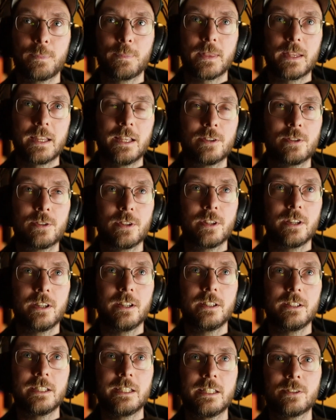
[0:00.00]
into
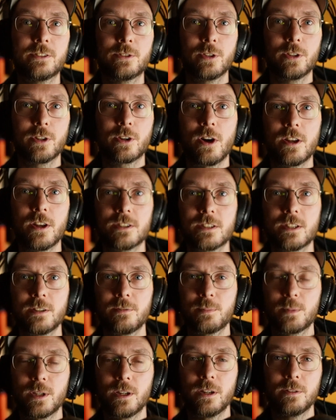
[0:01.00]
the
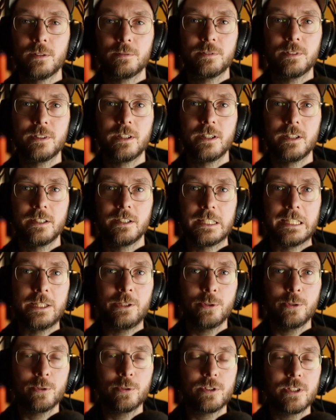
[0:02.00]
concept of
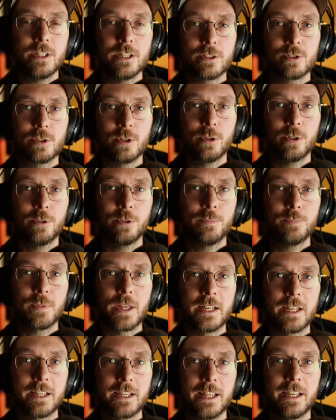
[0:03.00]
EUTXO
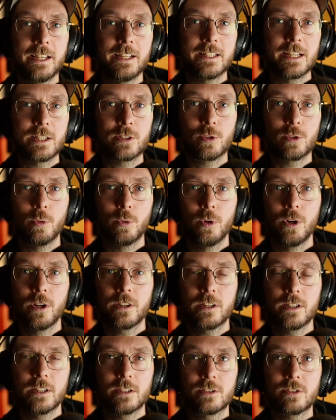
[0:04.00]
and getting that to
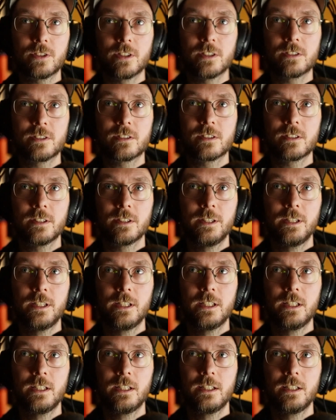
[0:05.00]
work is just
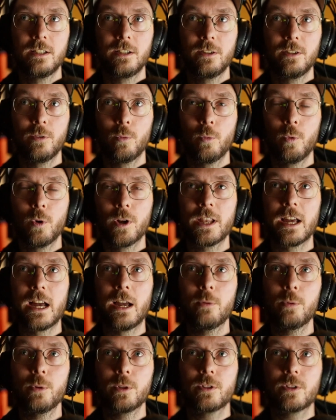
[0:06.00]
what
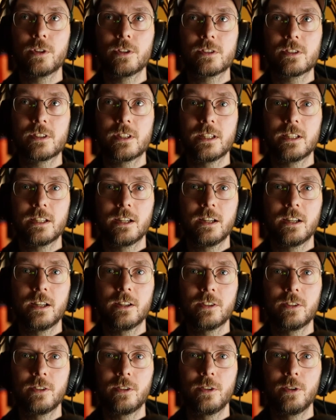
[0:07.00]
I would consider
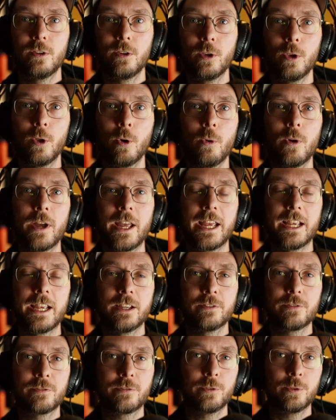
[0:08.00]
low-hanging
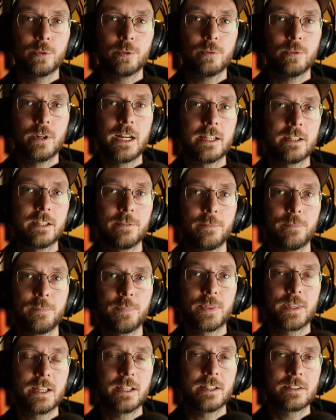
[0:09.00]
fruit, right?
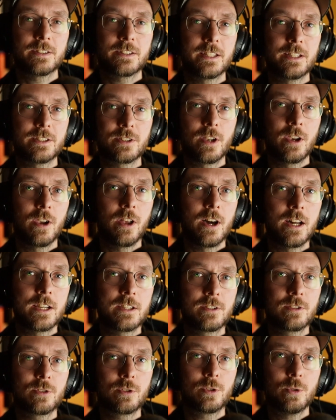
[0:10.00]
There's a lot
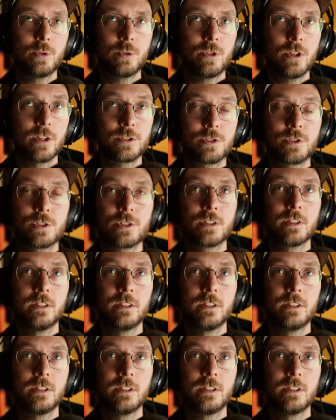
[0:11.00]
to just